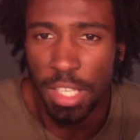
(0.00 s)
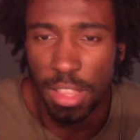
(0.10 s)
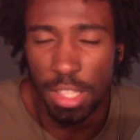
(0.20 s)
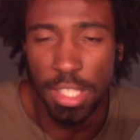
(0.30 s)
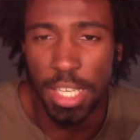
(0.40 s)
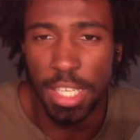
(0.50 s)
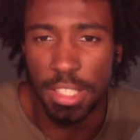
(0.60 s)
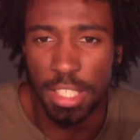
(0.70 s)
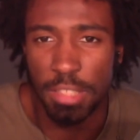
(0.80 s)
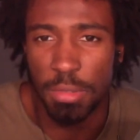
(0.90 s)
the task
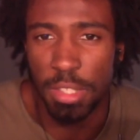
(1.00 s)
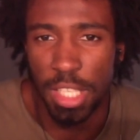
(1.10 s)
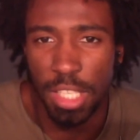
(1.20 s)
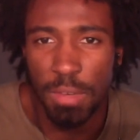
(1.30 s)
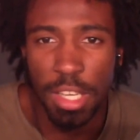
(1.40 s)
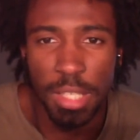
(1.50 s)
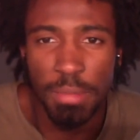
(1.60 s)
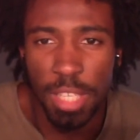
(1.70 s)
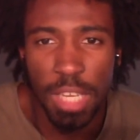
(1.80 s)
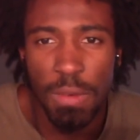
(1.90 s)
just didn't want
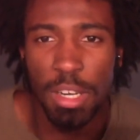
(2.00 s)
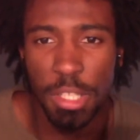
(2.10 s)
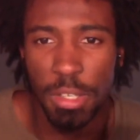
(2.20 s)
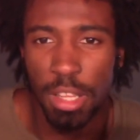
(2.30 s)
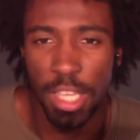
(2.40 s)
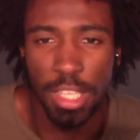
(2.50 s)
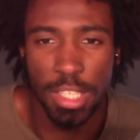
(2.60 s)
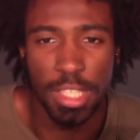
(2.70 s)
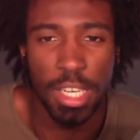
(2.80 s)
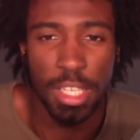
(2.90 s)
him he didn't want to do anything he
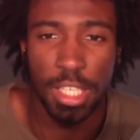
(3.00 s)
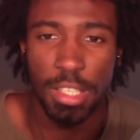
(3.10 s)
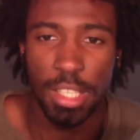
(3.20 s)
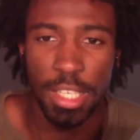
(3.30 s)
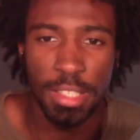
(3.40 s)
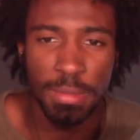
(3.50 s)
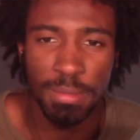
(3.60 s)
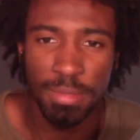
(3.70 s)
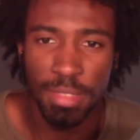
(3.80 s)
just kind of shut down